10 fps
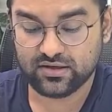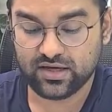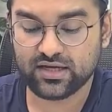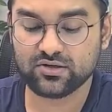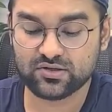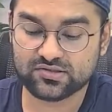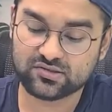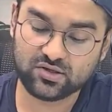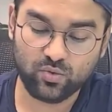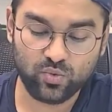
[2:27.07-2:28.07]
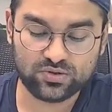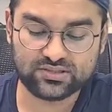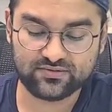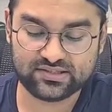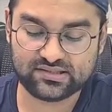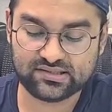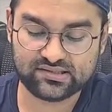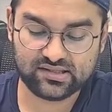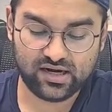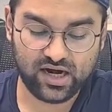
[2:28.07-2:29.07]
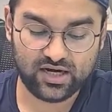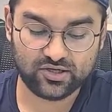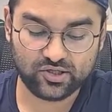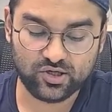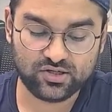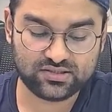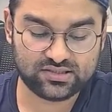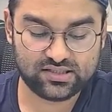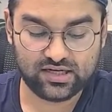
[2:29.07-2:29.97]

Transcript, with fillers: and also the old devices are not